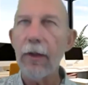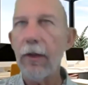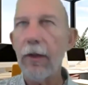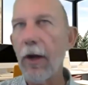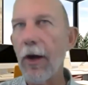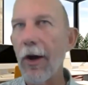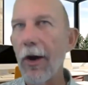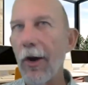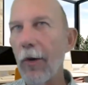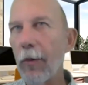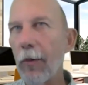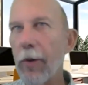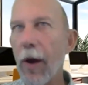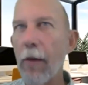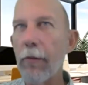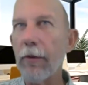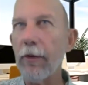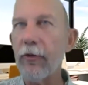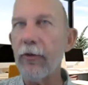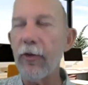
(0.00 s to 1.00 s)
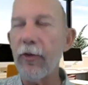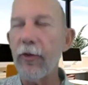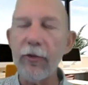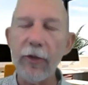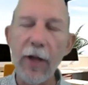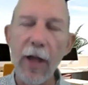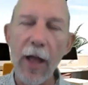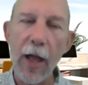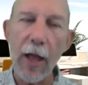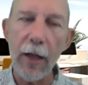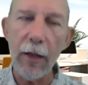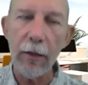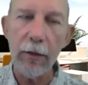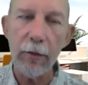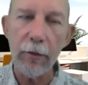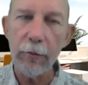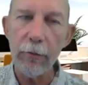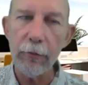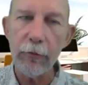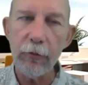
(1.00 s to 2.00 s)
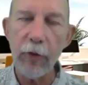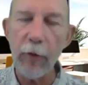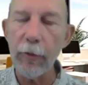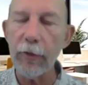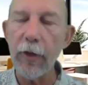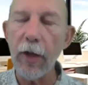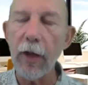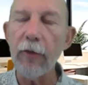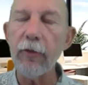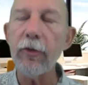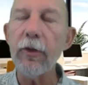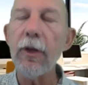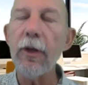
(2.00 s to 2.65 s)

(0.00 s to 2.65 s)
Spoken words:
probably 6 a day, triple dose,